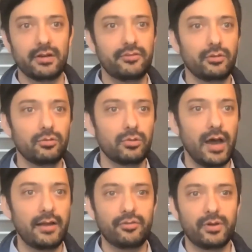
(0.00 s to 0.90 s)
So
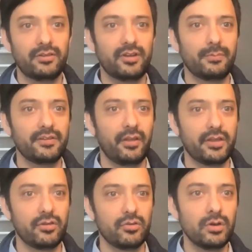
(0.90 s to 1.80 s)
I just wanted to start by telling
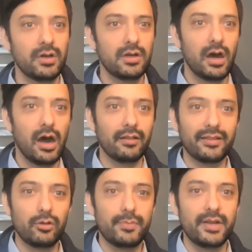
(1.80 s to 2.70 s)
you a
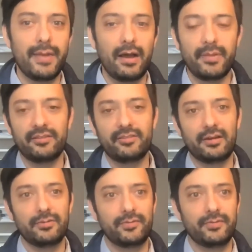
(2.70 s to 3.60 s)
little bit about
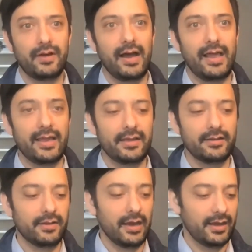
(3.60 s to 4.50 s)
myself and